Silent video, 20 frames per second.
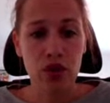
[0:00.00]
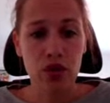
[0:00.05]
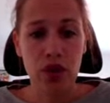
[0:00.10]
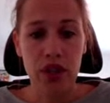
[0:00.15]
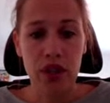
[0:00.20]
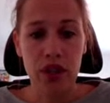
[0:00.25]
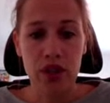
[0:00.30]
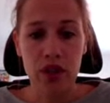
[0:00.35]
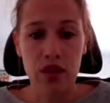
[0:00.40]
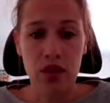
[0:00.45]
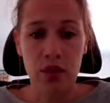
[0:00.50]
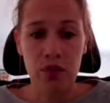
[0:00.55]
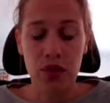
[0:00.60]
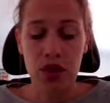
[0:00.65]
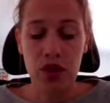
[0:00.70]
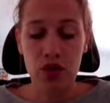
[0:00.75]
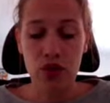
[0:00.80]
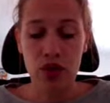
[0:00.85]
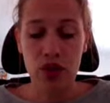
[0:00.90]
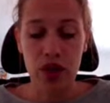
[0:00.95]
that's something
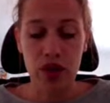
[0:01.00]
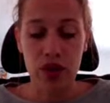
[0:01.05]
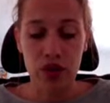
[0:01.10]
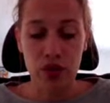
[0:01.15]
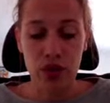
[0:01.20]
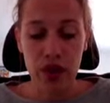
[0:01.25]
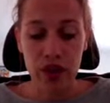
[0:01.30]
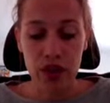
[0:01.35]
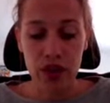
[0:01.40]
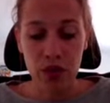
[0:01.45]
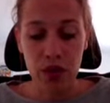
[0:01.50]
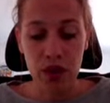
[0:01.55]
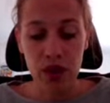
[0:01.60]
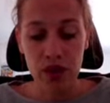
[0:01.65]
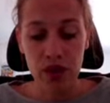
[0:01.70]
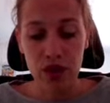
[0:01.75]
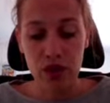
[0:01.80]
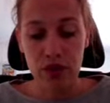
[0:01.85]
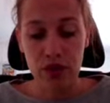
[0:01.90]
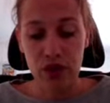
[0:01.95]
you can do as well.
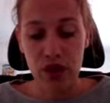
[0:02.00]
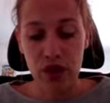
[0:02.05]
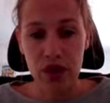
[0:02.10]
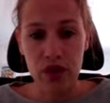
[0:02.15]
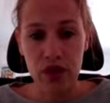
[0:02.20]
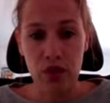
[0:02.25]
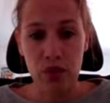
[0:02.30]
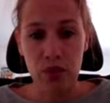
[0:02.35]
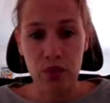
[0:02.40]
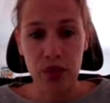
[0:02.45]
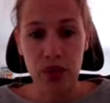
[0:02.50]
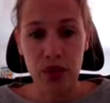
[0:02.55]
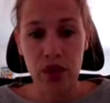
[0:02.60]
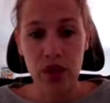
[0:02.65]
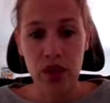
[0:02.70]
So for example,